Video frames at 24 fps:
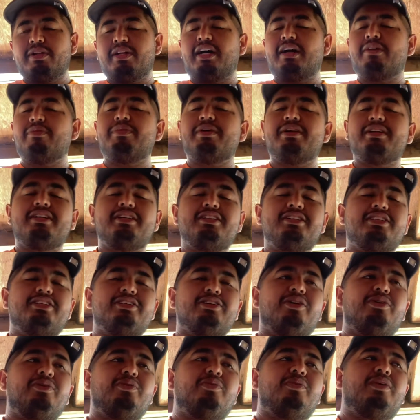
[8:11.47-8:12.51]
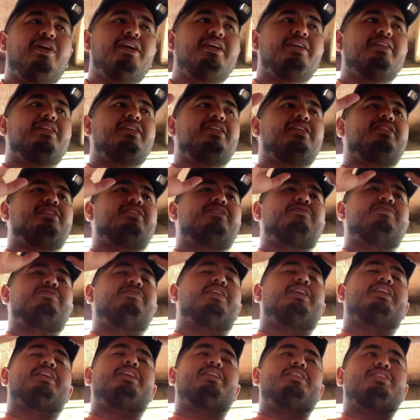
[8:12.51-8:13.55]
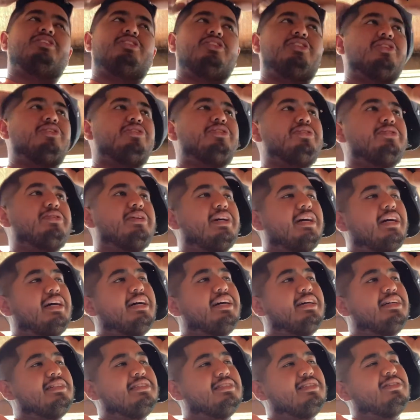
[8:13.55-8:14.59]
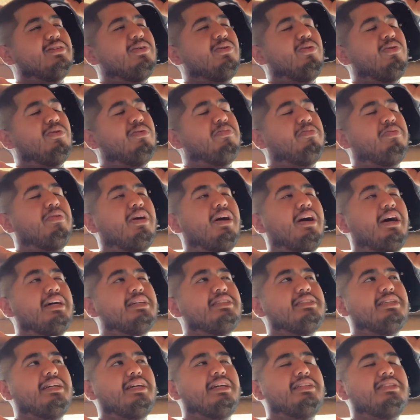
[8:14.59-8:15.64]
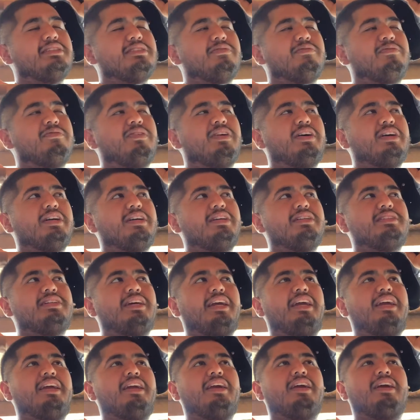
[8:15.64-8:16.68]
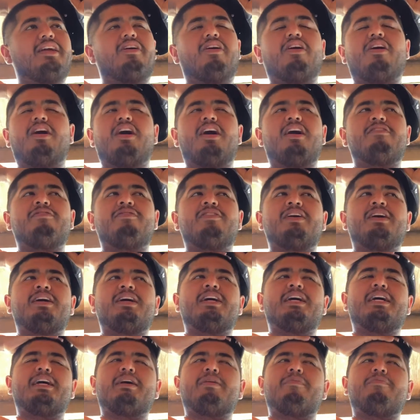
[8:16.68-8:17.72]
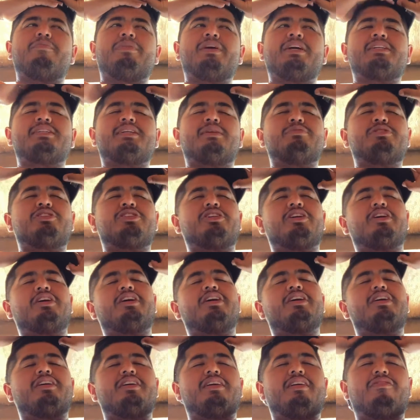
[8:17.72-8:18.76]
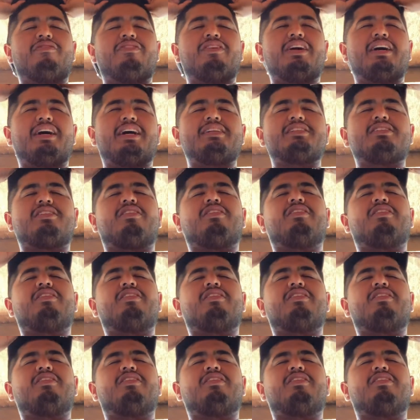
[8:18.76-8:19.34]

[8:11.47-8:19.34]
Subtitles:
I really don't wanna fucking show you guys the whole process of fucking taking it off, because I'm sure you guys